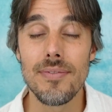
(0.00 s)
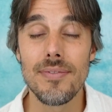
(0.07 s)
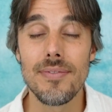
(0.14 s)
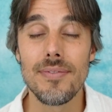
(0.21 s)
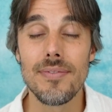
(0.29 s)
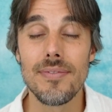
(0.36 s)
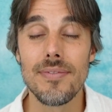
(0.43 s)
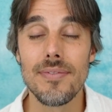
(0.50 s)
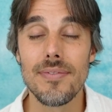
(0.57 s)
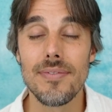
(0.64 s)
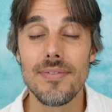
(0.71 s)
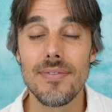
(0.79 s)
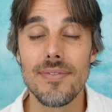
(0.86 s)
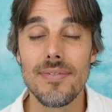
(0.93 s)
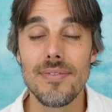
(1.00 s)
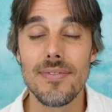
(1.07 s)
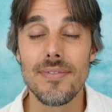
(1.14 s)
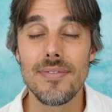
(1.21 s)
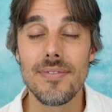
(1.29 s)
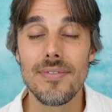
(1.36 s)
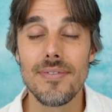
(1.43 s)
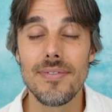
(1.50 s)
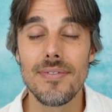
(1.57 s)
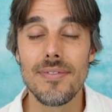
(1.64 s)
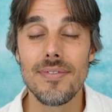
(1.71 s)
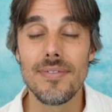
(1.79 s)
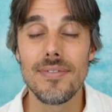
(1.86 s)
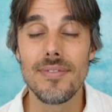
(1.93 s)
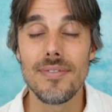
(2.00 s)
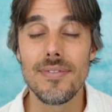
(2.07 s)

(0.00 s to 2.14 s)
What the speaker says: Nothing is said.